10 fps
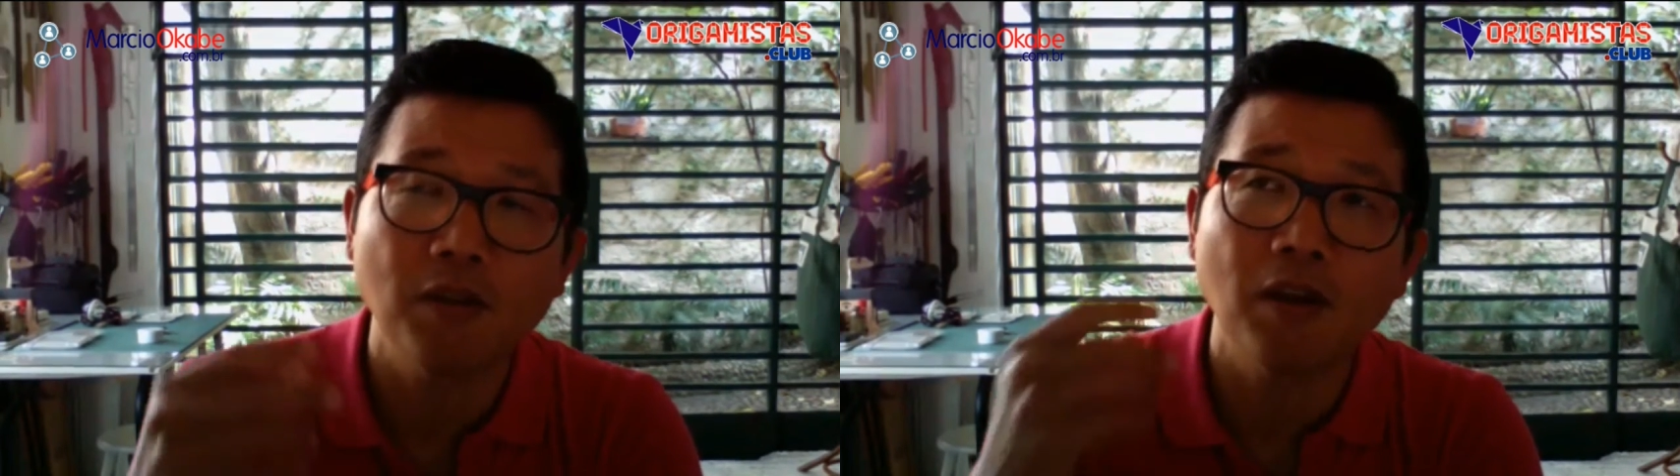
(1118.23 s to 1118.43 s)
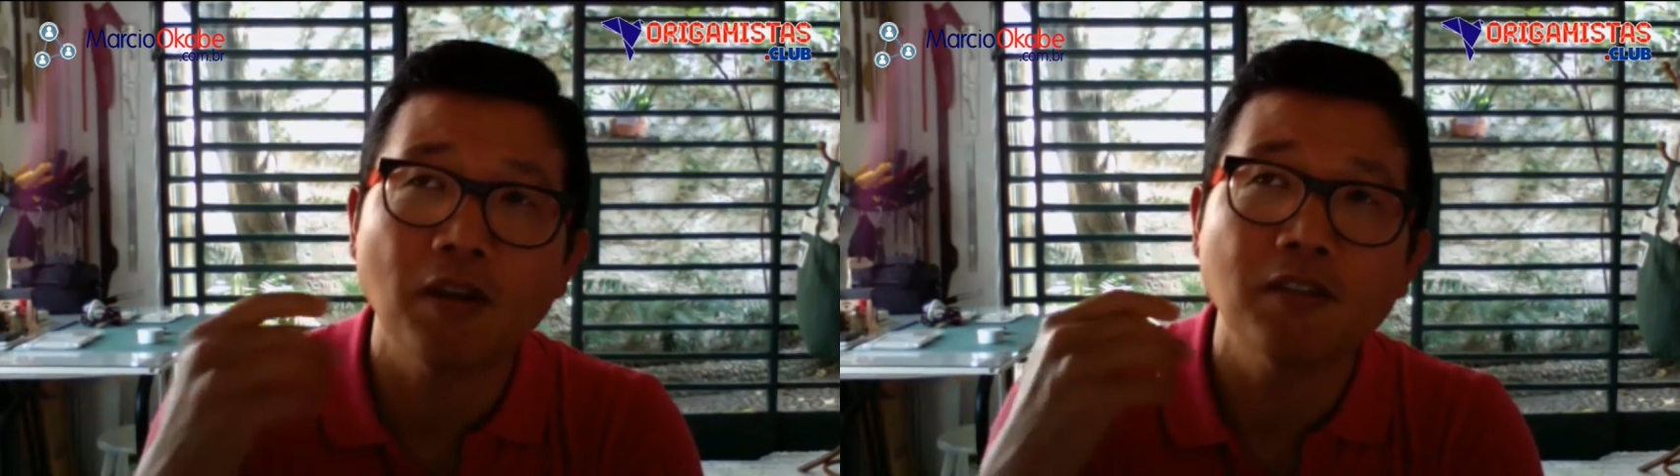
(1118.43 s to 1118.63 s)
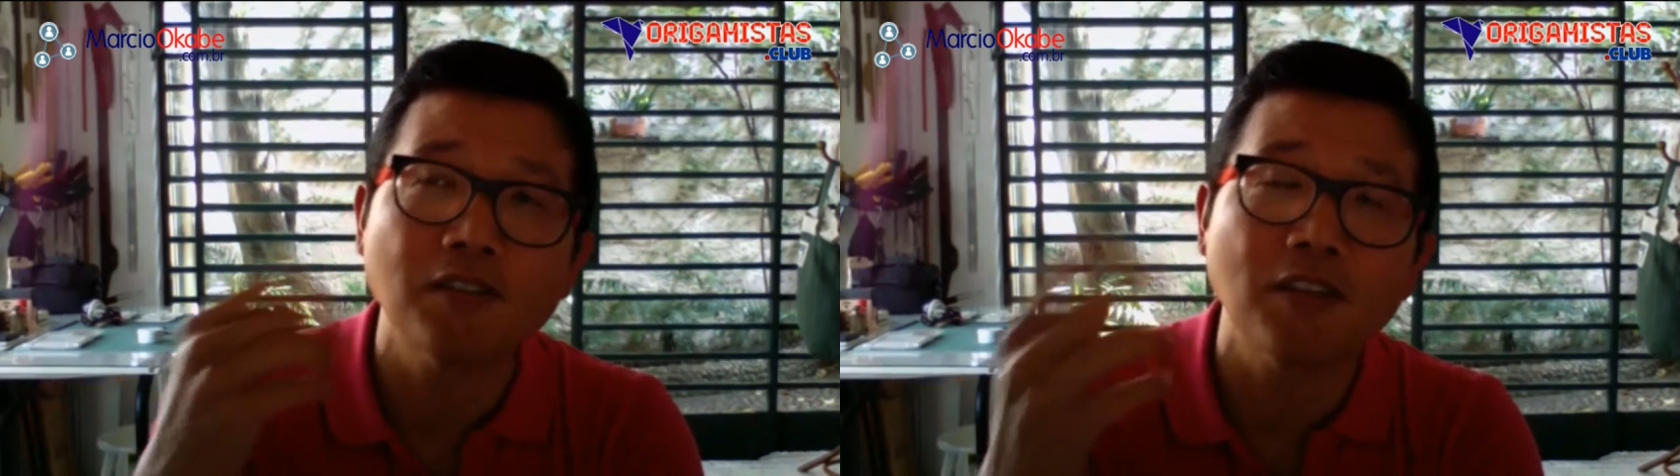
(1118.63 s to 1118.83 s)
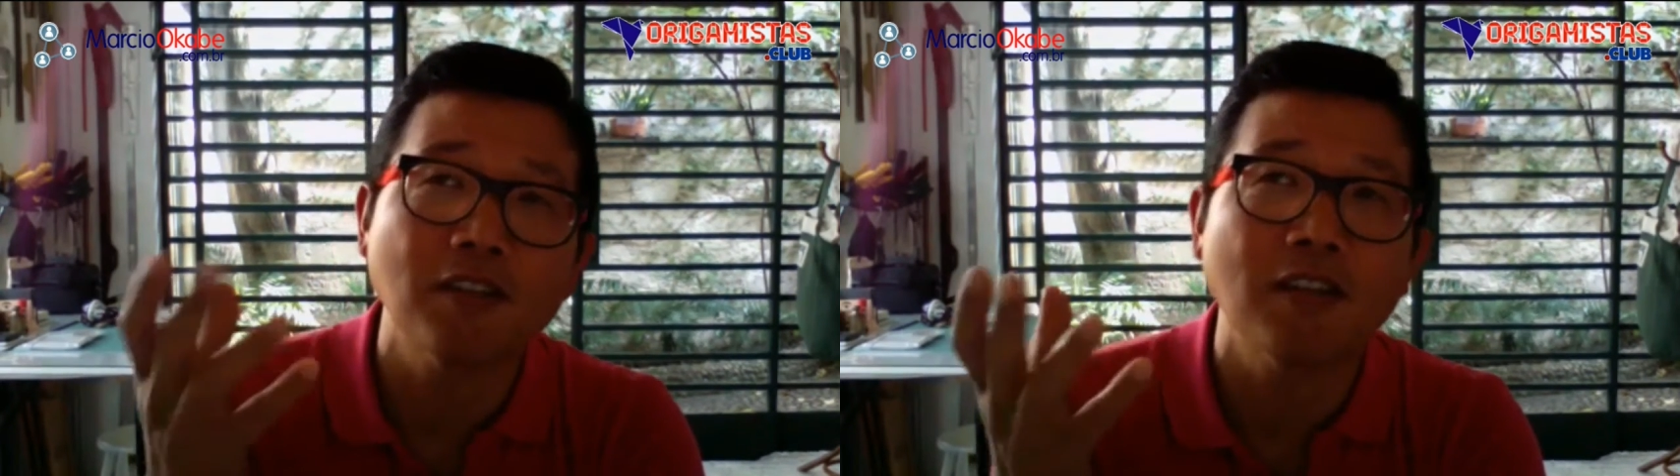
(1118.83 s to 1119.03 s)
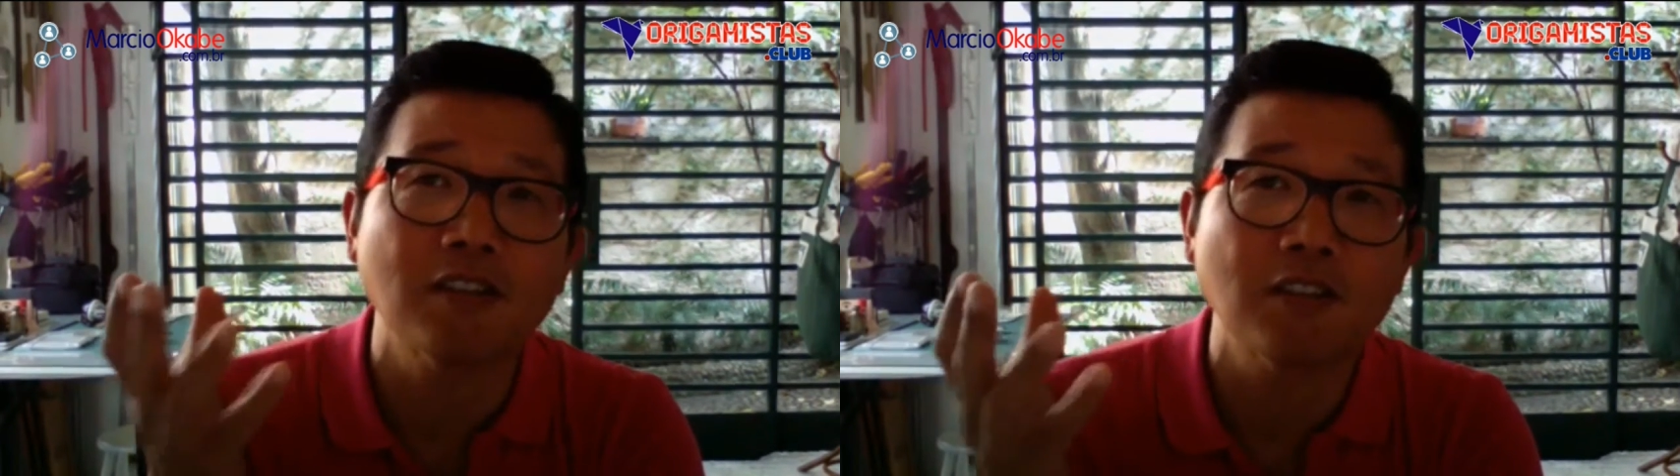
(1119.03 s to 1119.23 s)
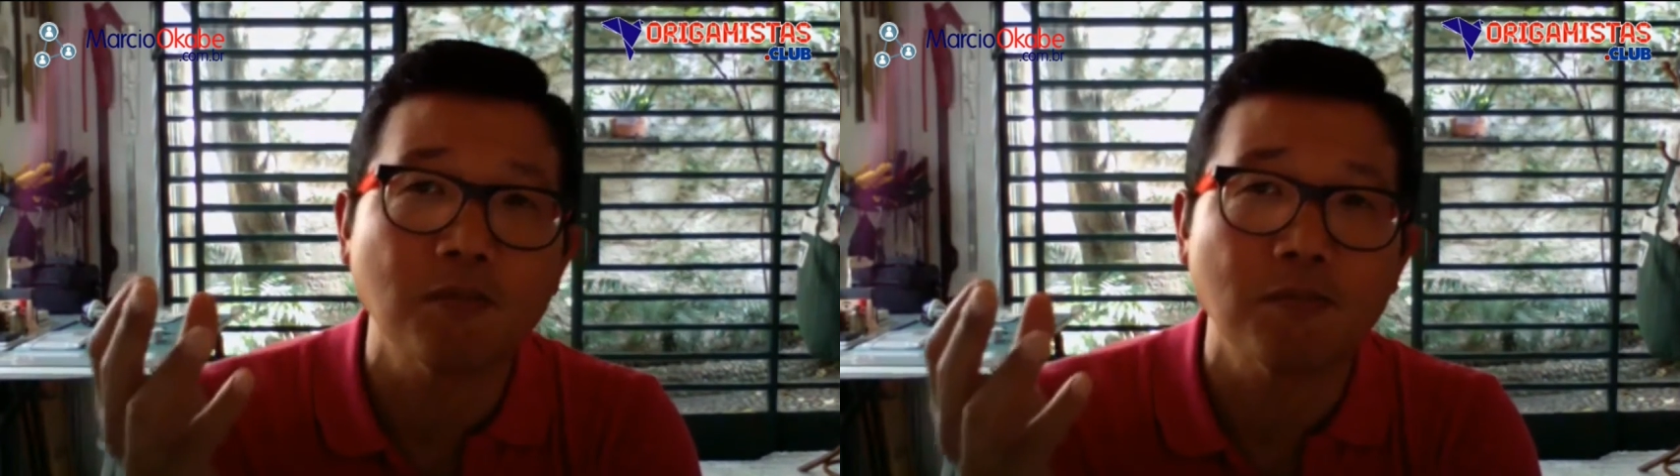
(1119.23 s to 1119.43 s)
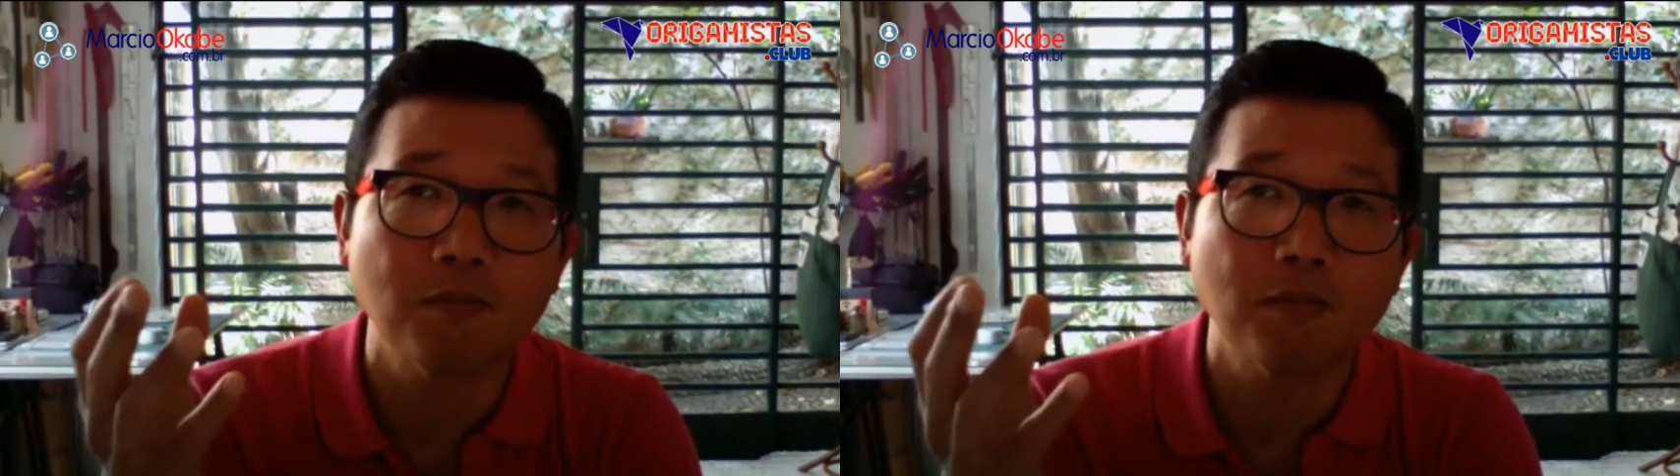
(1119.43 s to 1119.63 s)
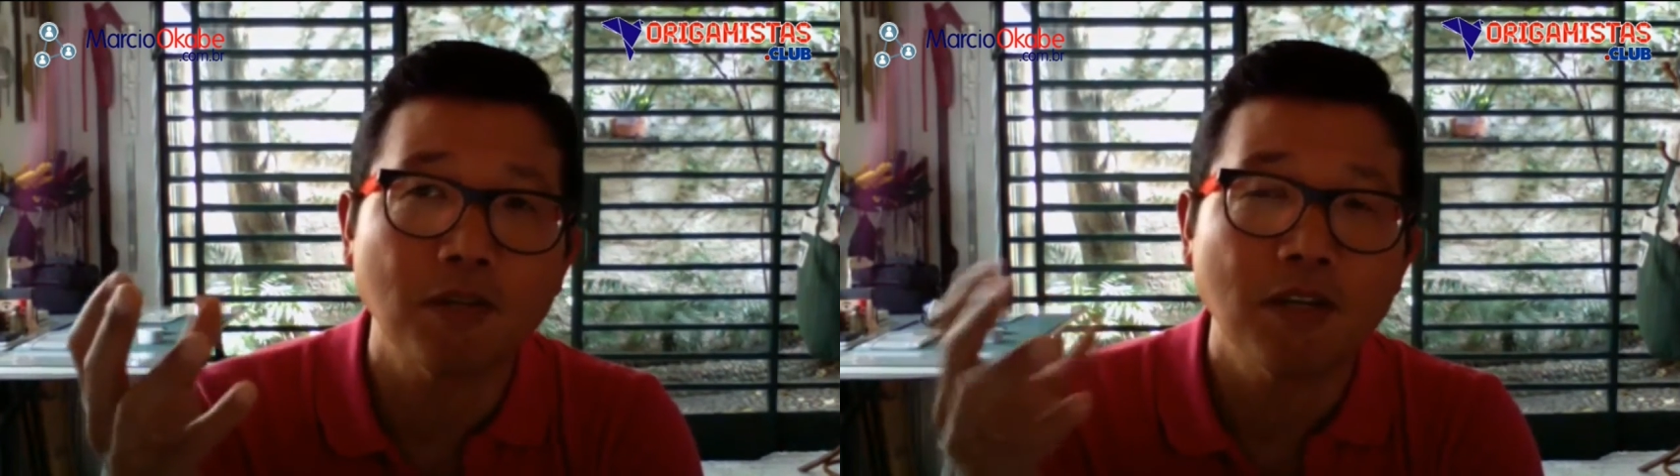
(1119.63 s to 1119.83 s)
I said that
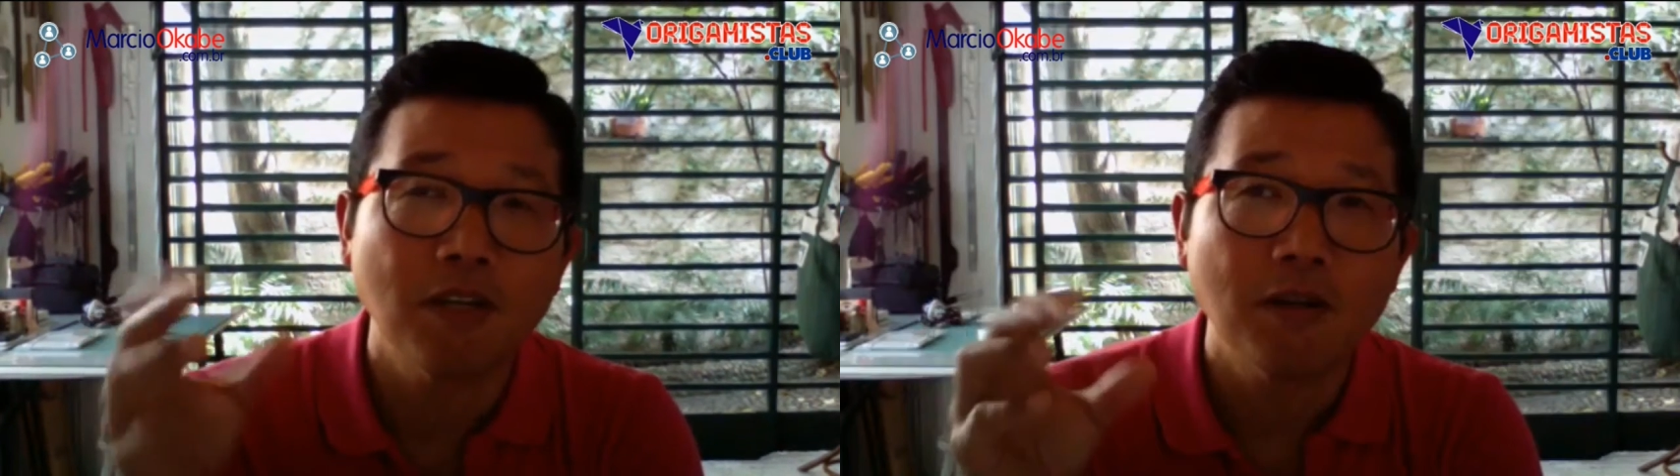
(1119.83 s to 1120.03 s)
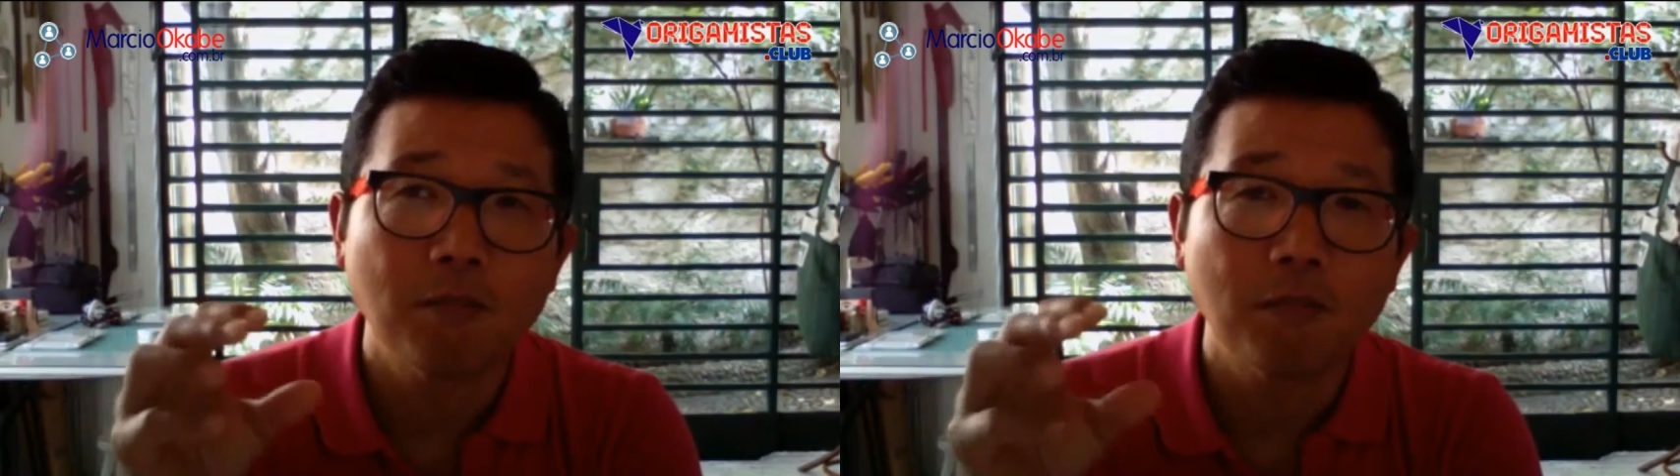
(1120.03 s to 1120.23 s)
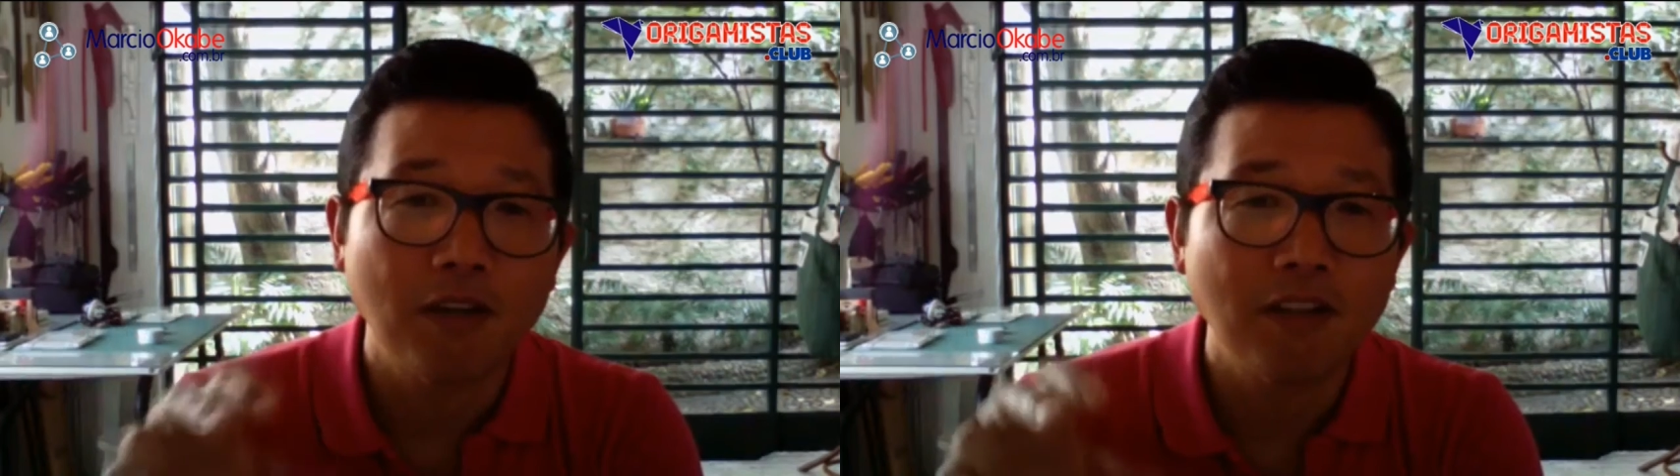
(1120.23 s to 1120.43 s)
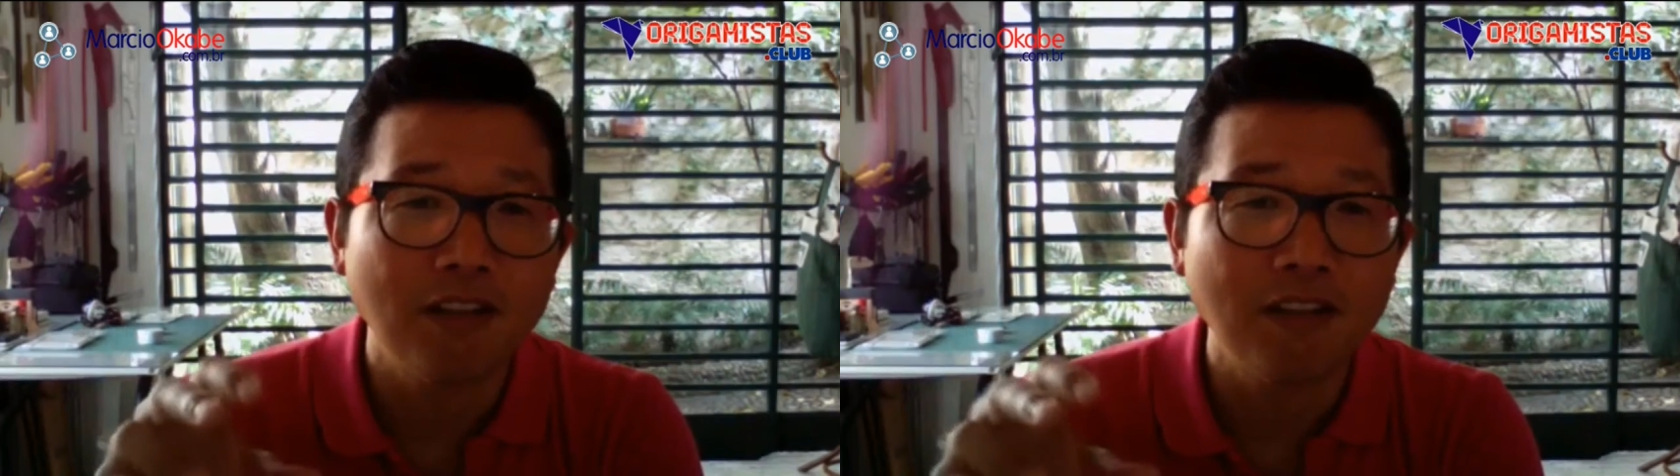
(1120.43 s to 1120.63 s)
Bahia